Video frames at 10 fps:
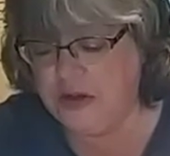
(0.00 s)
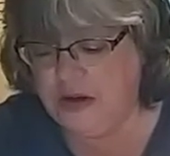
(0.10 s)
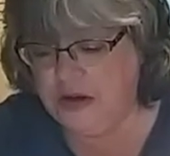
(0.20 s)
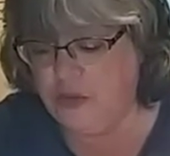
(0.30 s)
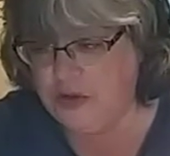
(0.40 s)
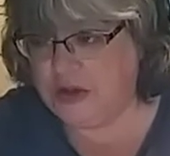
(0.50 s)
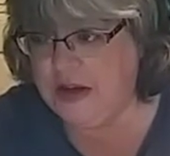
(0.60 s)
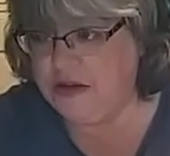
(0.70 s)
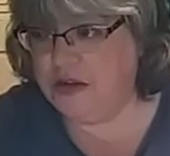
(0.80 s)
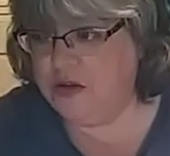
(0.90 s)
in which
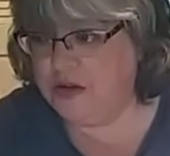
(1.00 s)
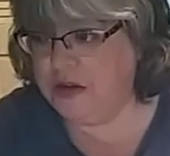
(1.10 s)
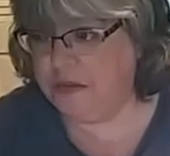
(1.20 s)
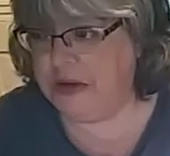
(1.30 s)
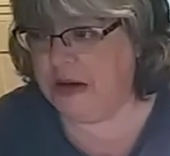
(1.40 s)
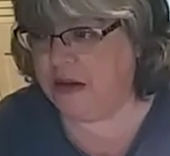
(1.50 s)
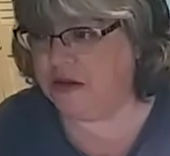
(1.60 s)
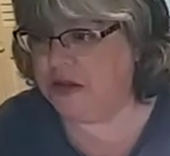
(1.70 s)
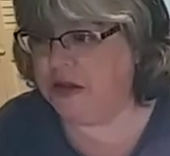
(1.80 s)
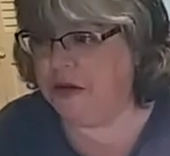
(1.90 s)
case I use something
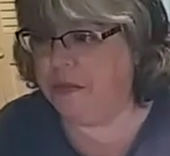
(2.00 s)
else.